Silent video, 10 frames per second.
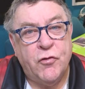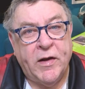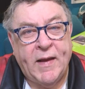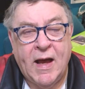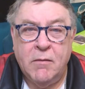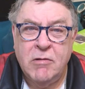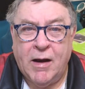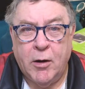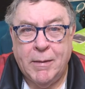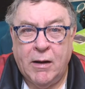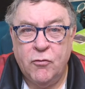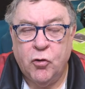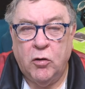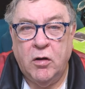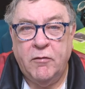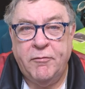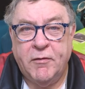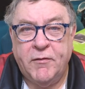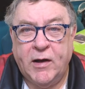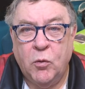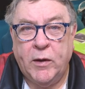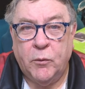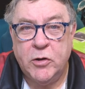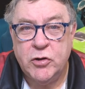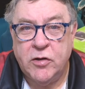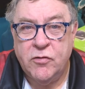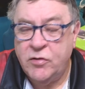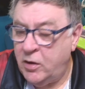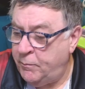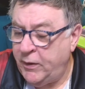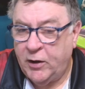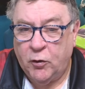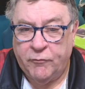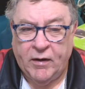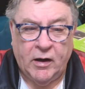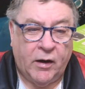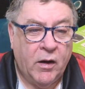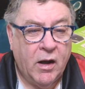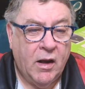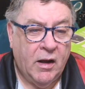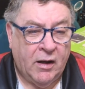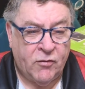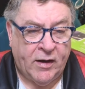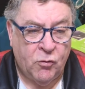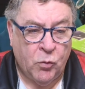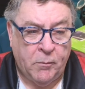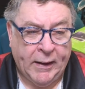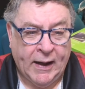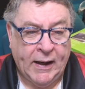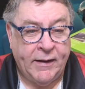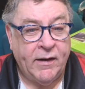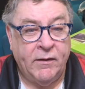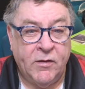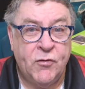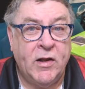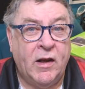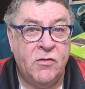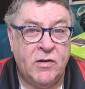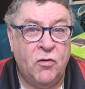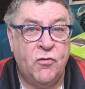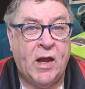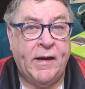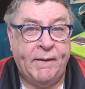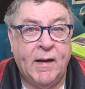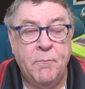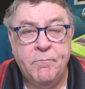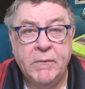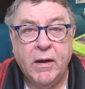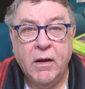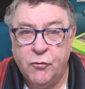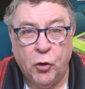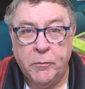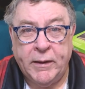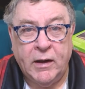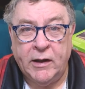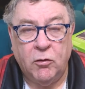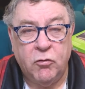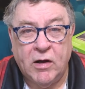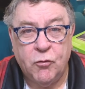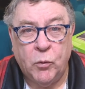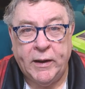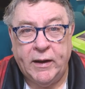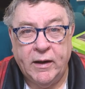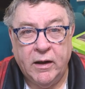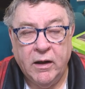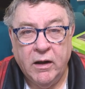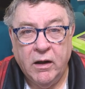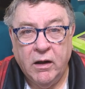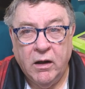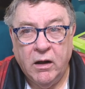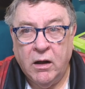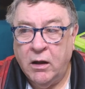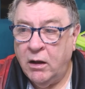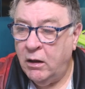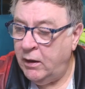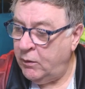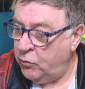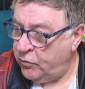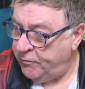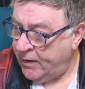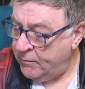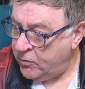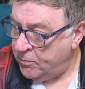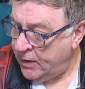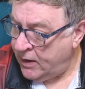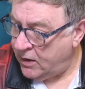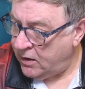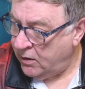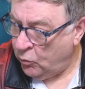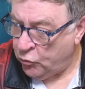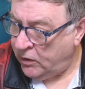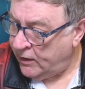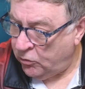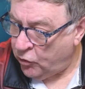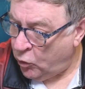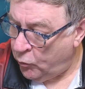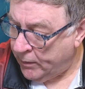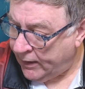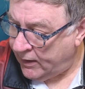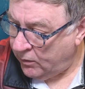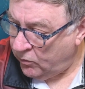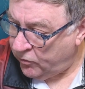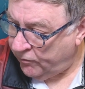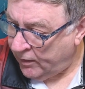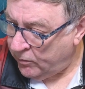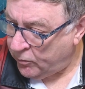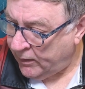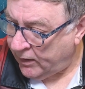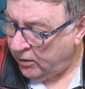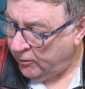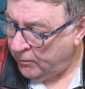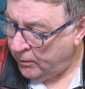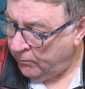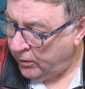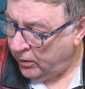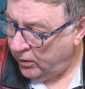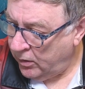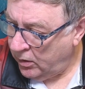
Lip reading: as you see there, around about sort of 50 quid, which is pretty good value. Like I said, this one behind, and it's still selling them. I saw them in Lidl's last week. It was a famous make. It wasn't Lidl's own make, it was a famous make. Can't remember